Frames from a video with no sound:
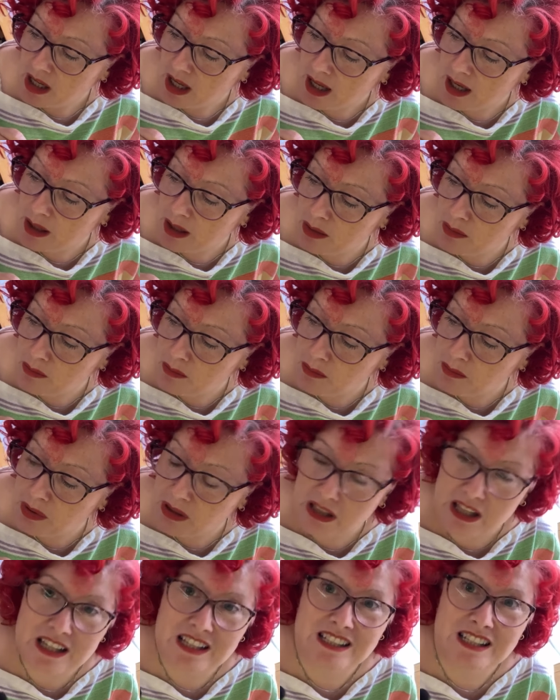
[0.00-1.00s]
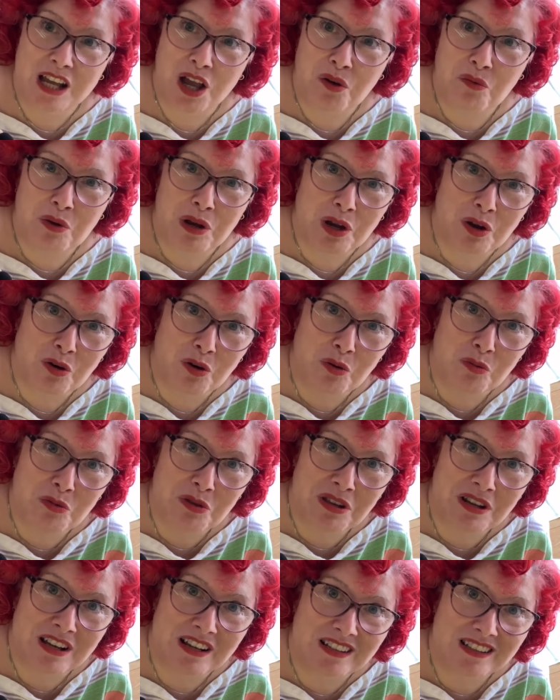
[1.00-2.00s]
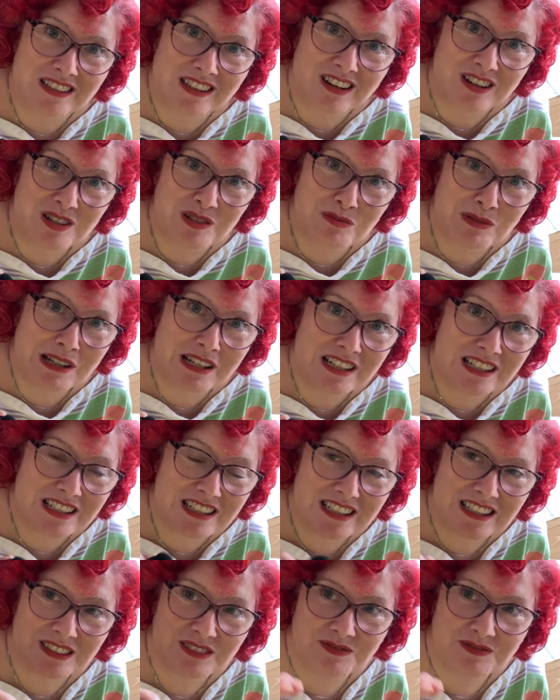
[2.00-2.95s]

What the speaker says: But let's see how we get on with the next 30 minutes.